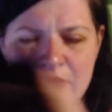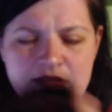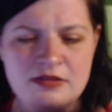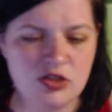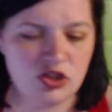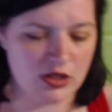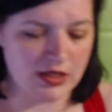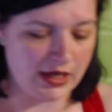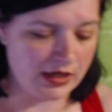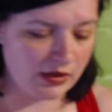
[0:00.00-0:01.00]
this is shit
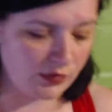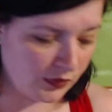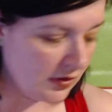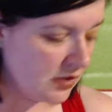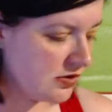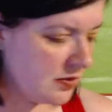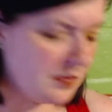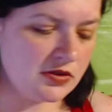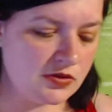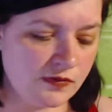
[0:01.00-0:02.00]
lighting, so I'm
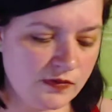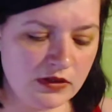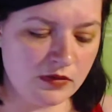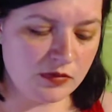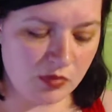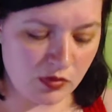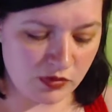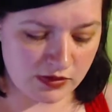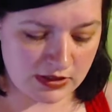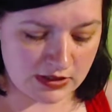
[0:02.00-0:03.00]
going to do a video with both
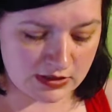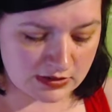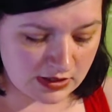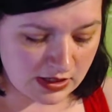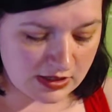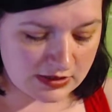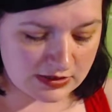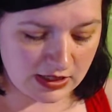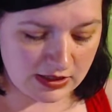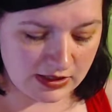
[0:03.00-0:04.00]
of these. It's
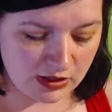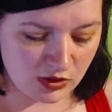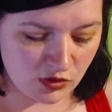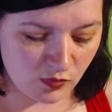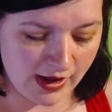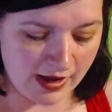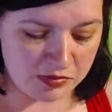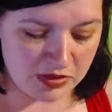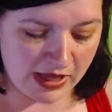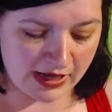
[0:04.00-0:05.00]
kind of like a gray
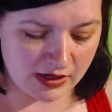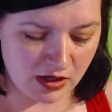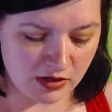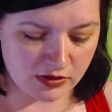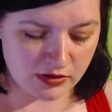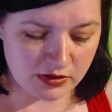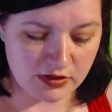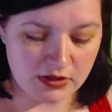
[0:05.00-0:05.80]
black color.